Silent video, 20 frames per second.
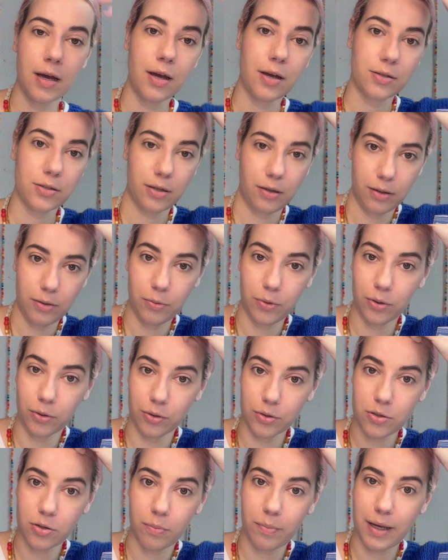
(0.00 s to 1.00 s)
So it would
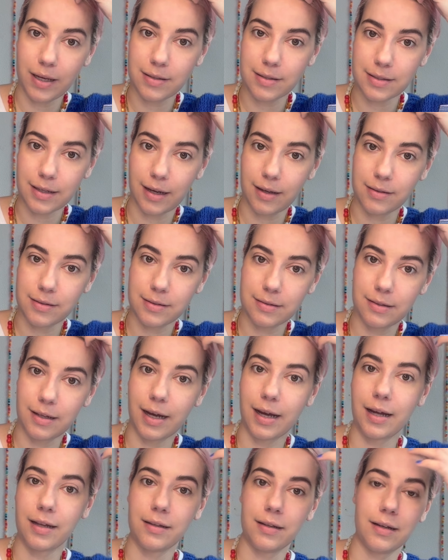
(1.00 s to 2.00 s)
also make sense
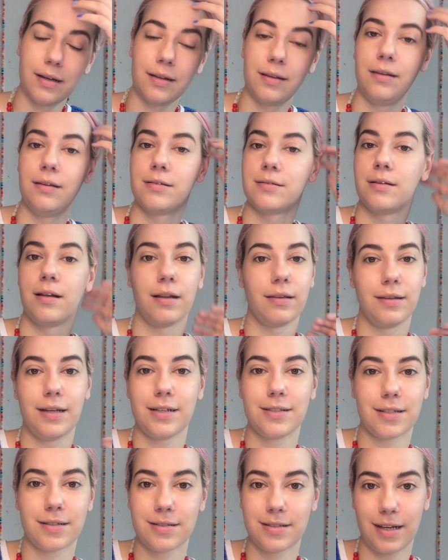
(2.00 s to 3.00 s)
that it's not
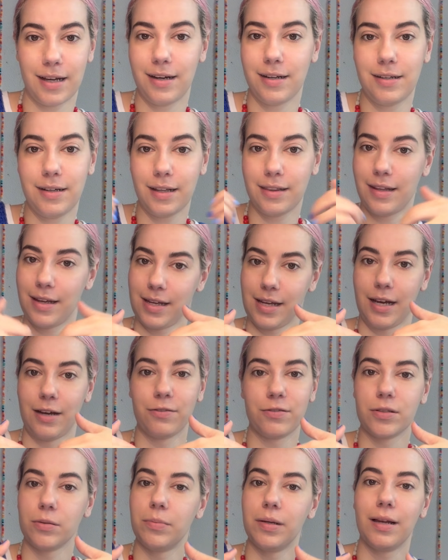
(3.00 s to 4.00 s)
necessarily that they
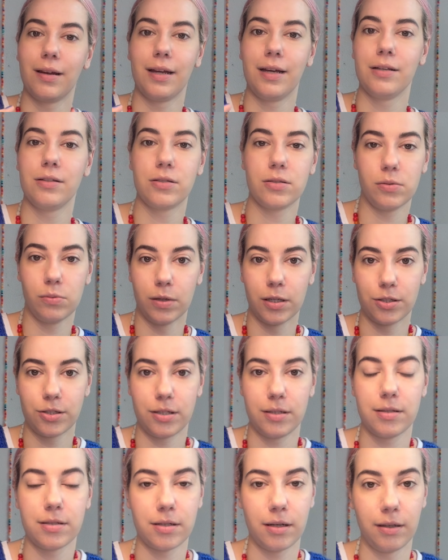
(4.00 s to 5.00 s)
have to be linked towards
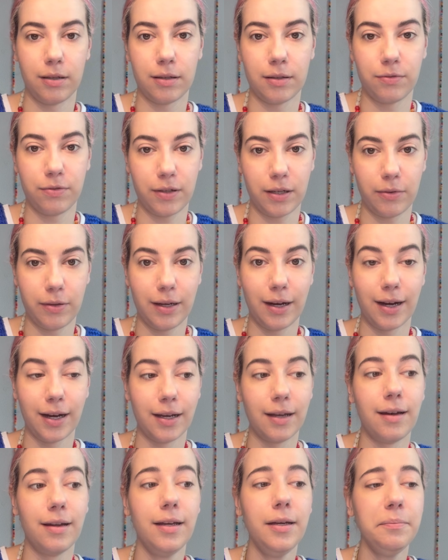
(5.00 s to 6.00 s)
each other very
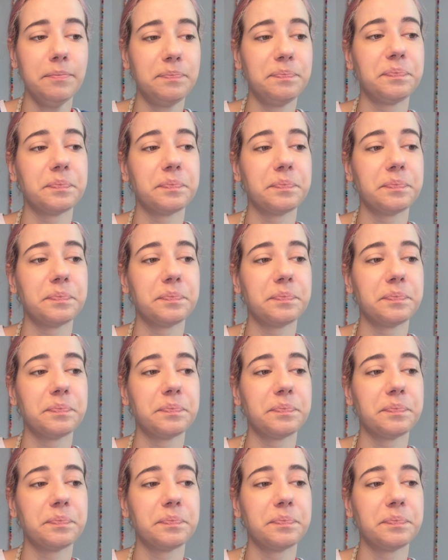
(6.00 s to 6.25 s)
highly.